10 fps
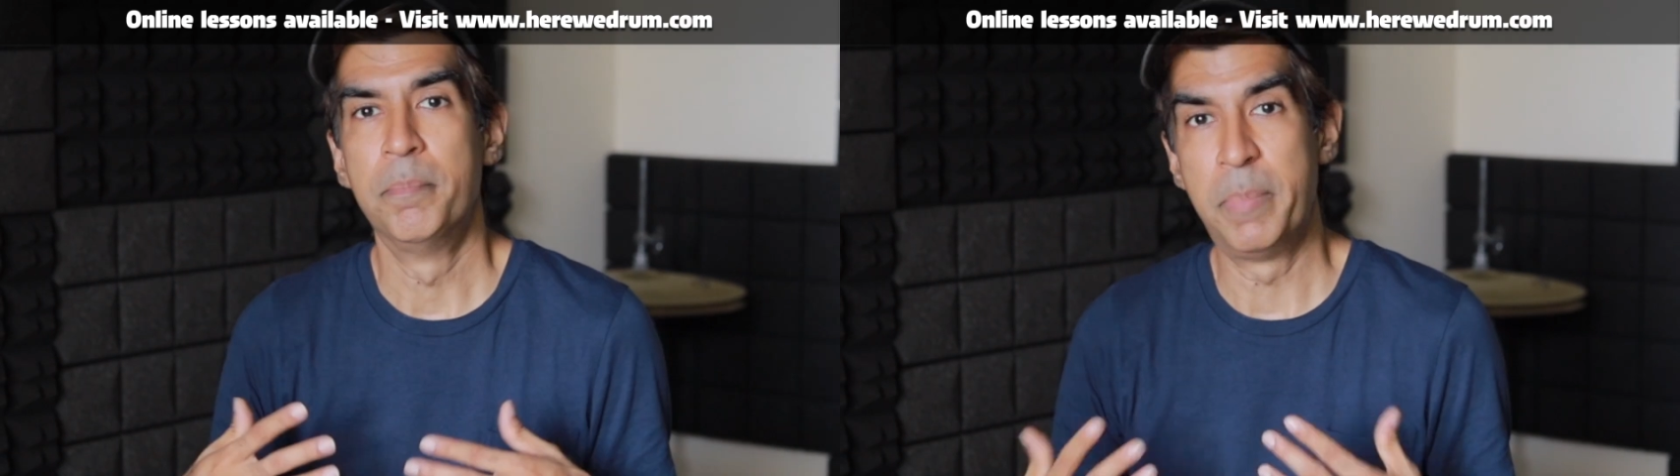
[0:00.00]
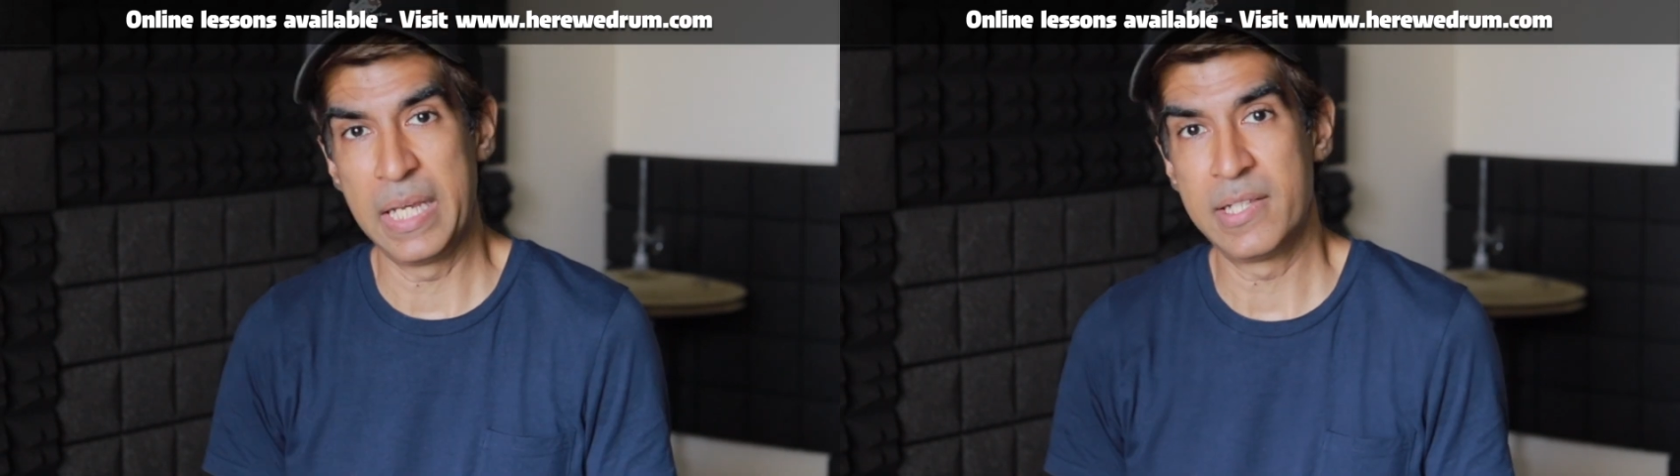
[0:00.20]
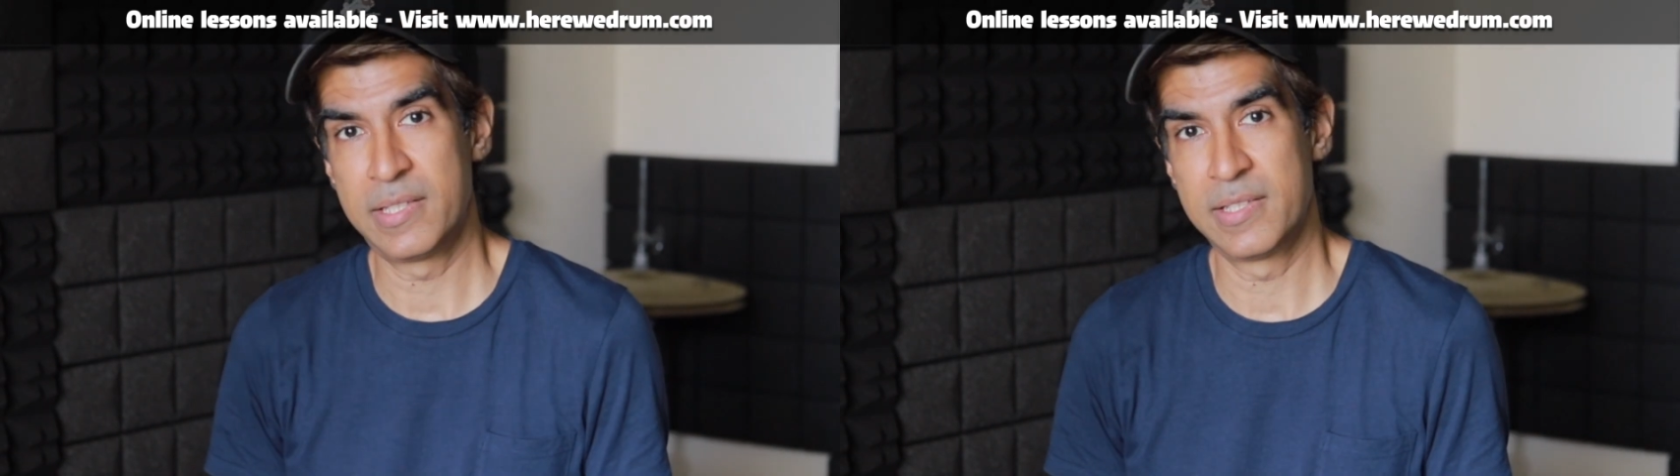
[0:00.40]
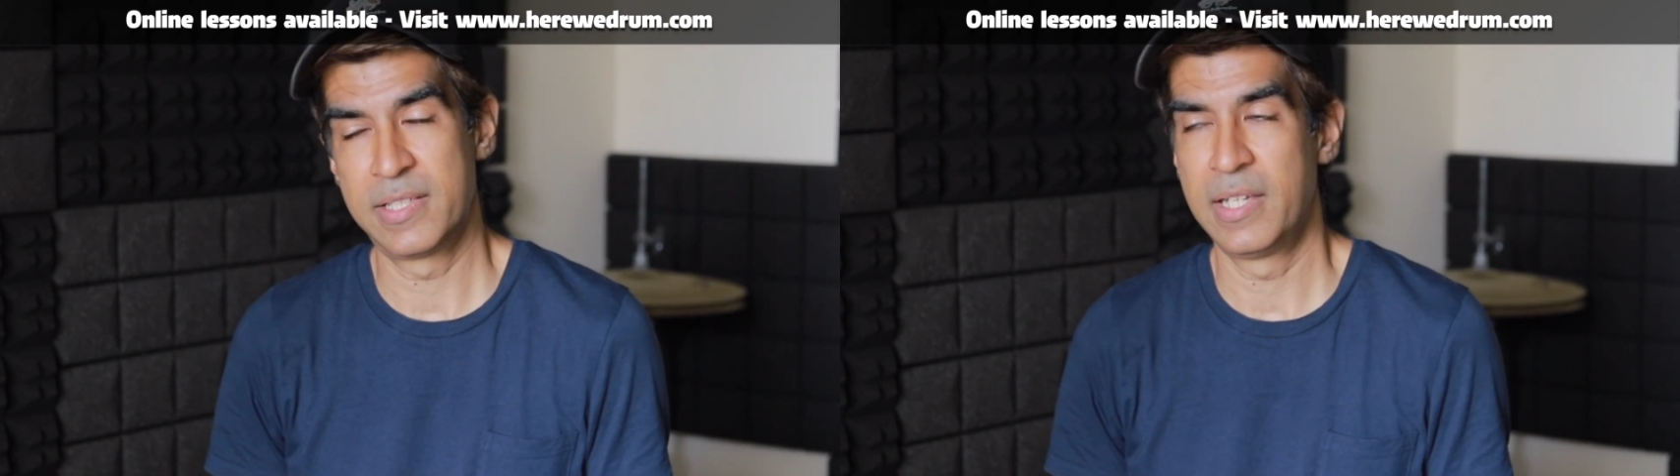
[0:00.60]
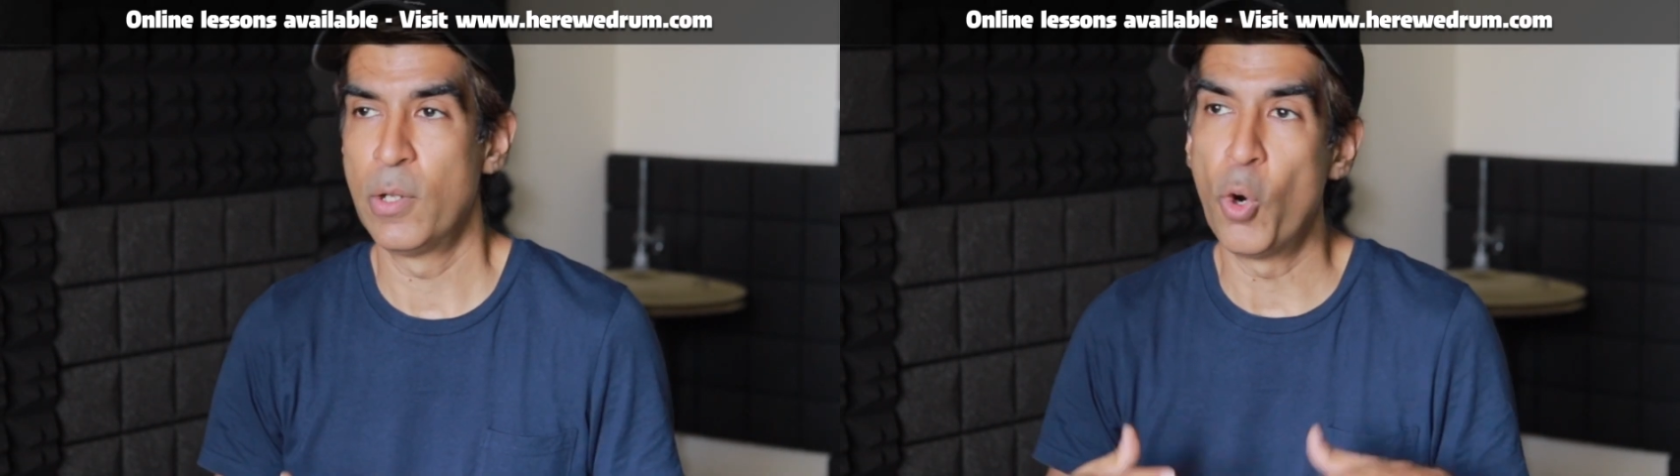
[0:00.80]
Bass
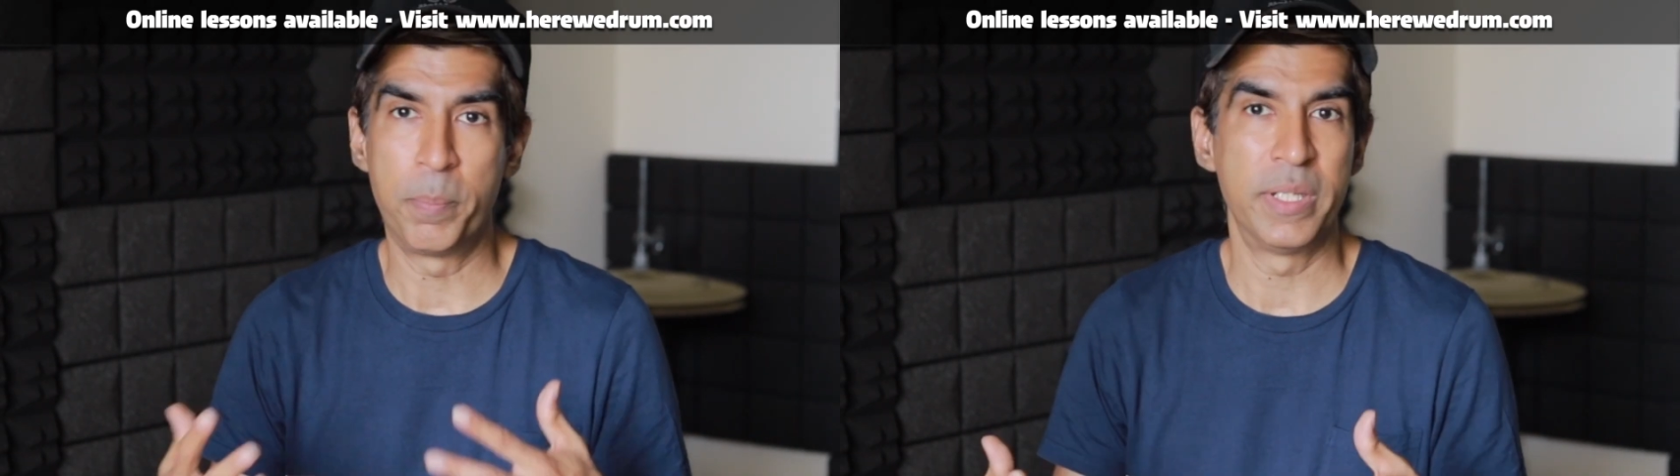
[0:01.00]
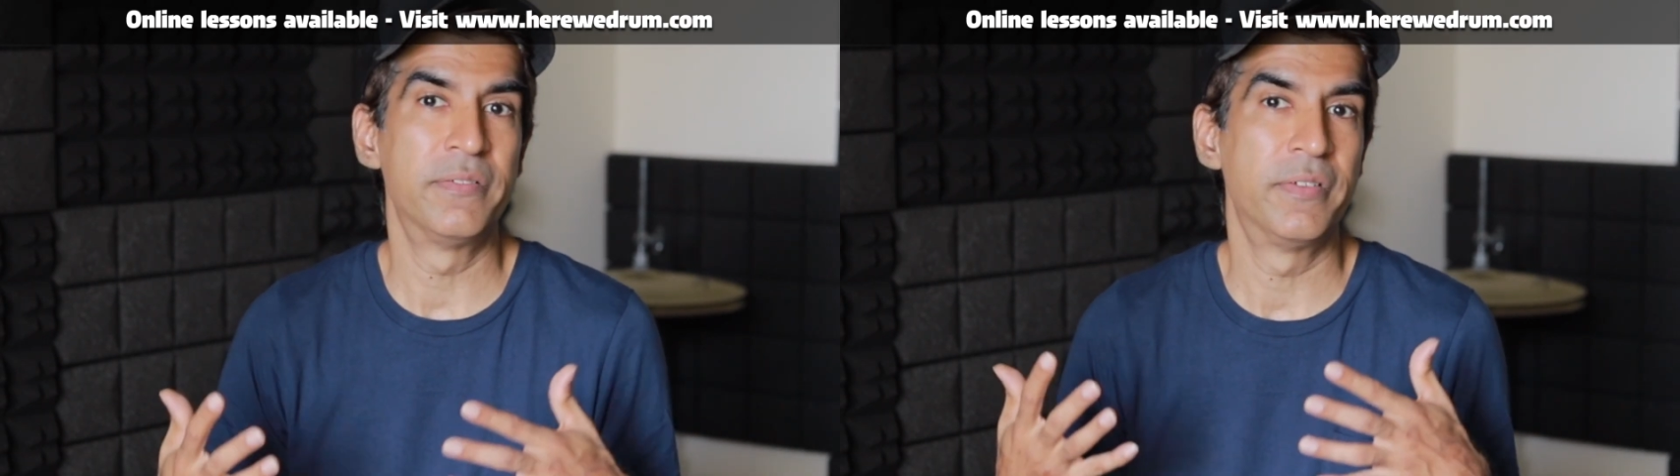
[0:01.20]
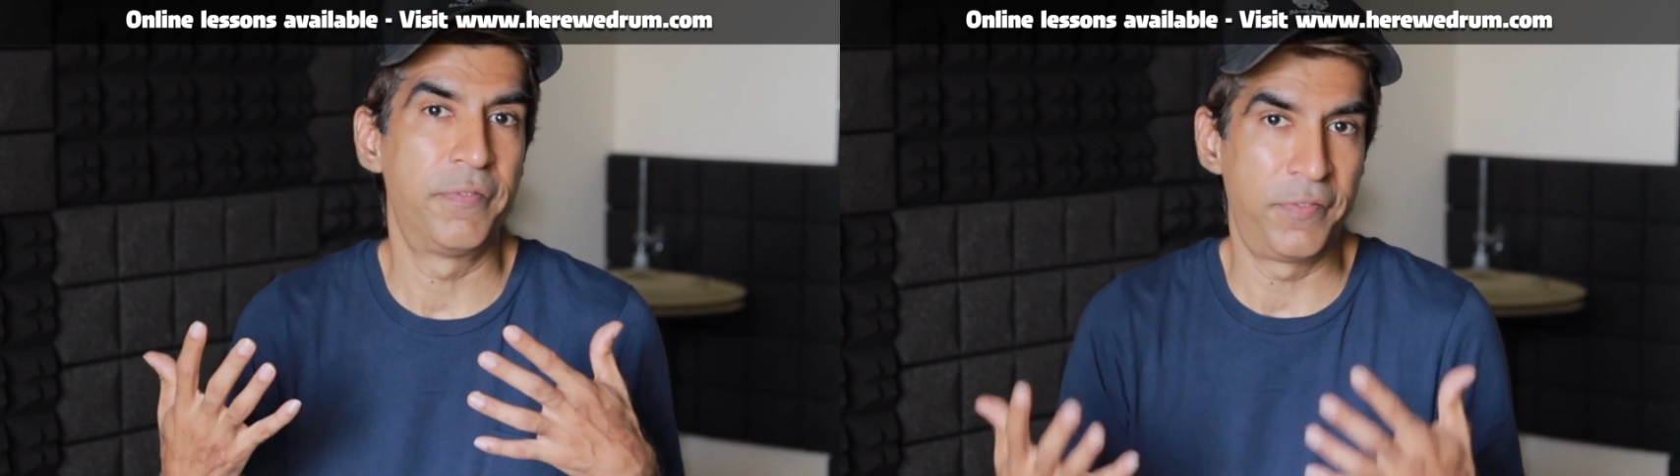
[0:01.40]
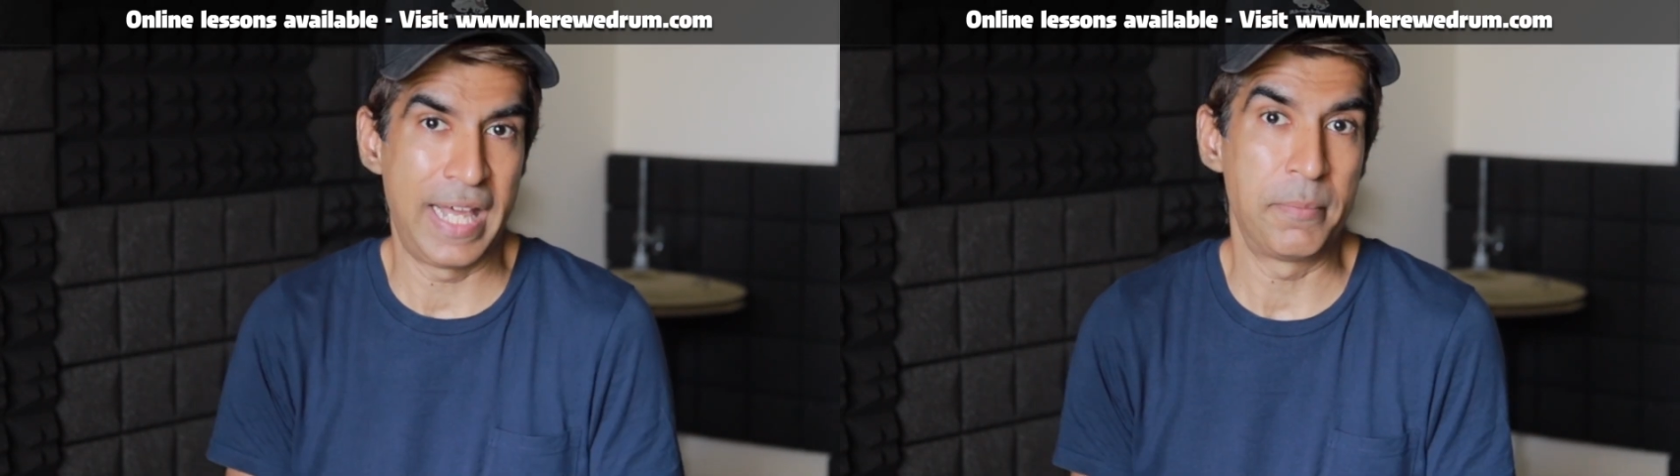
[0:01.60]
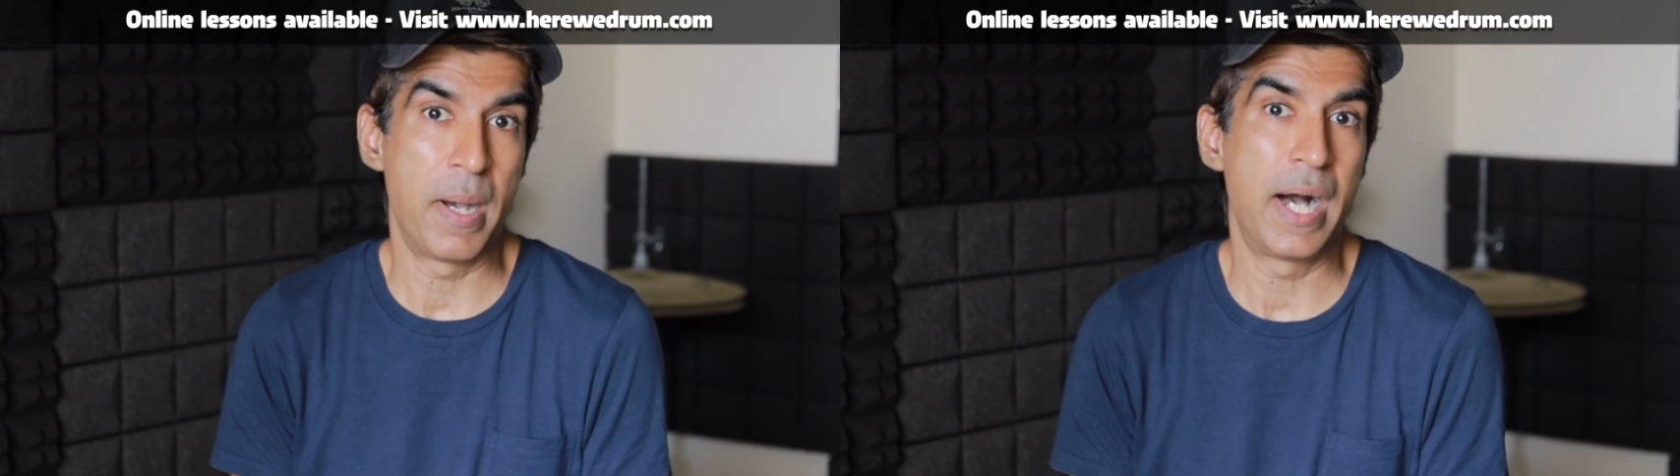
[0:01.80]
is an open,
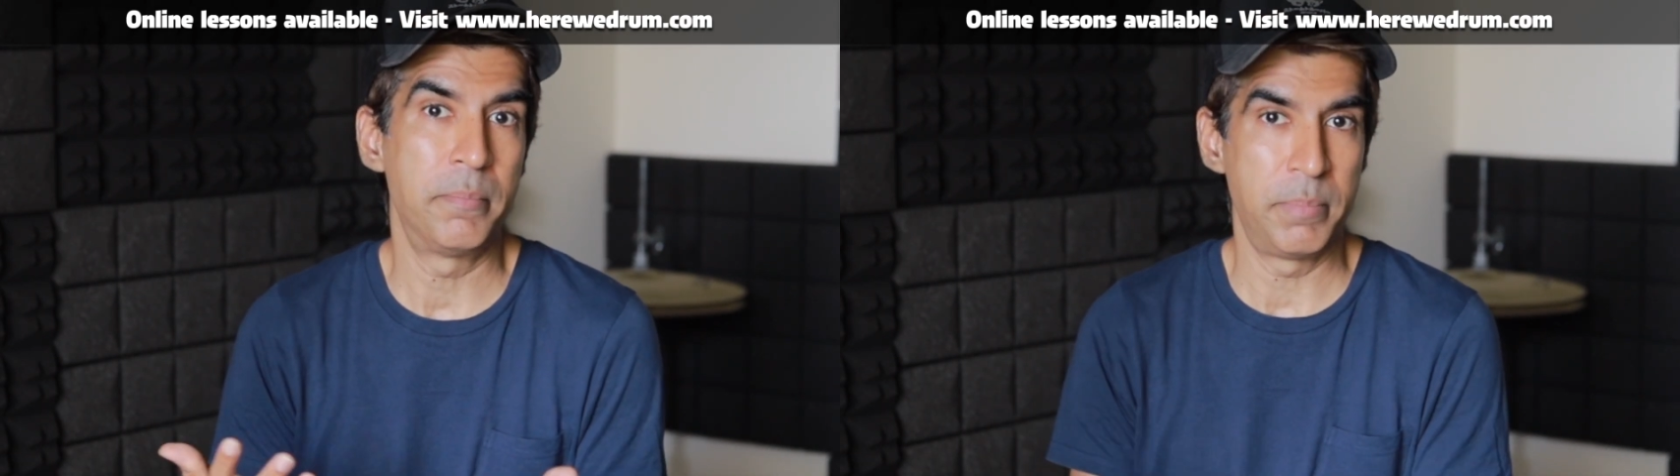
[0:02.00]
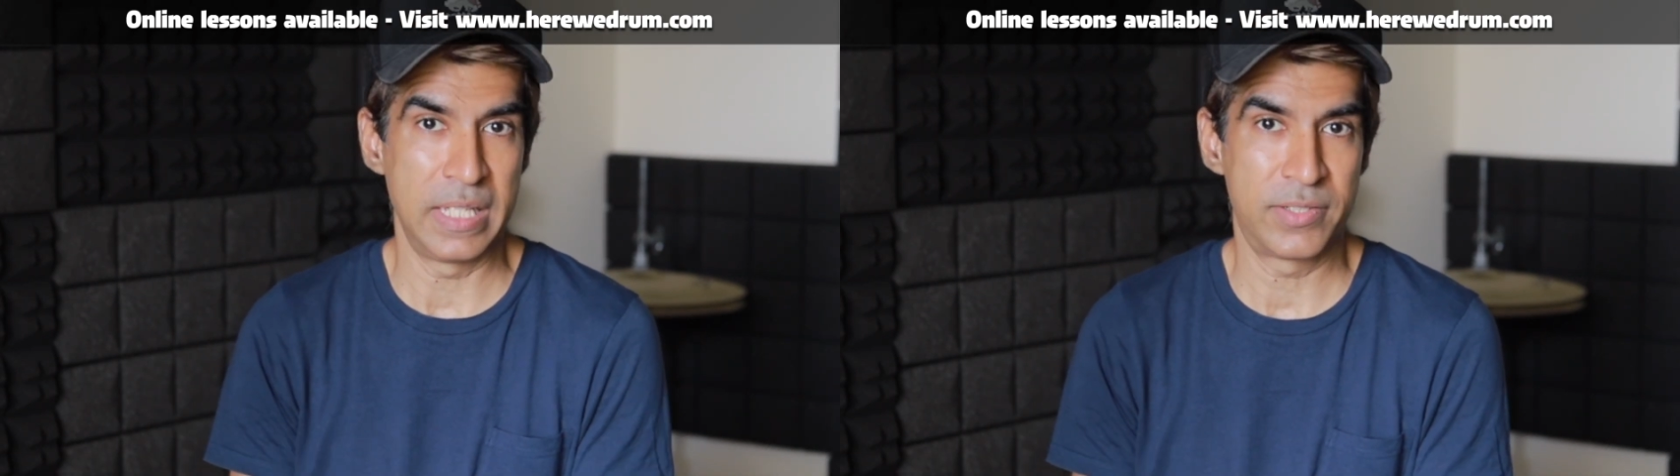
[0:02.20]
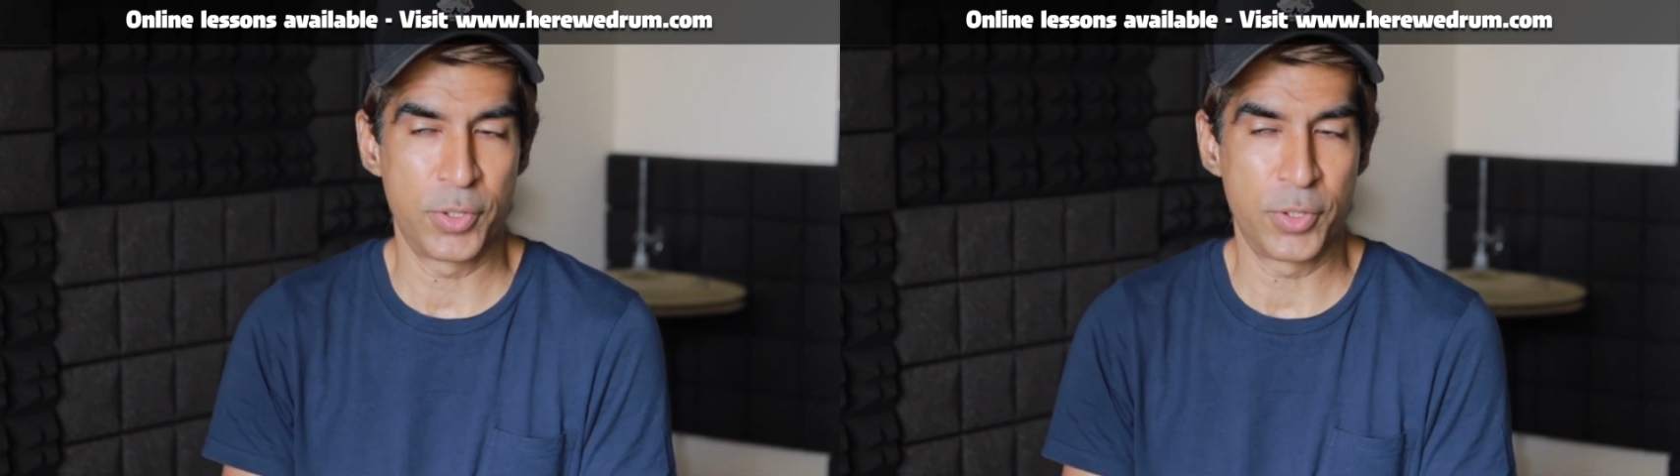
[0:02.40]
flat palm bass